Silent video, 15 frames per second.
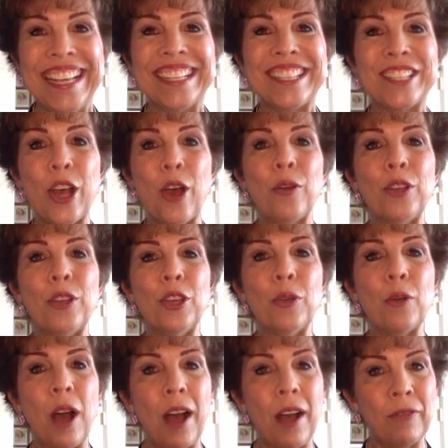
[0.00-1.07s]
So
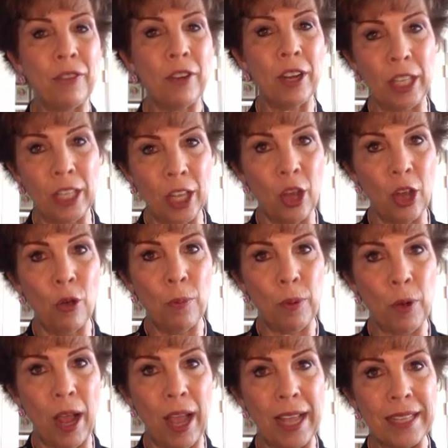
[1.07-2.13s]
you offer a low
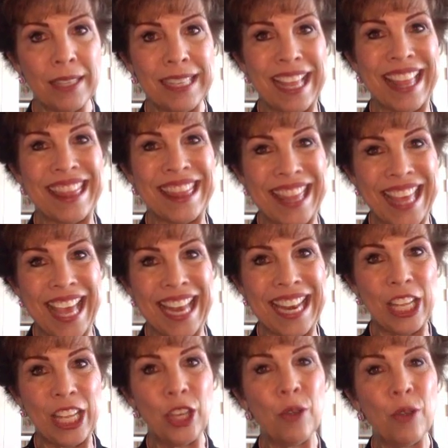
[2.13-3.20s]
price and
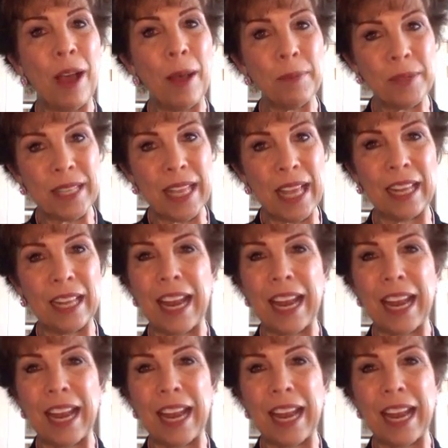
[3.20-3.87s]
then you upsell.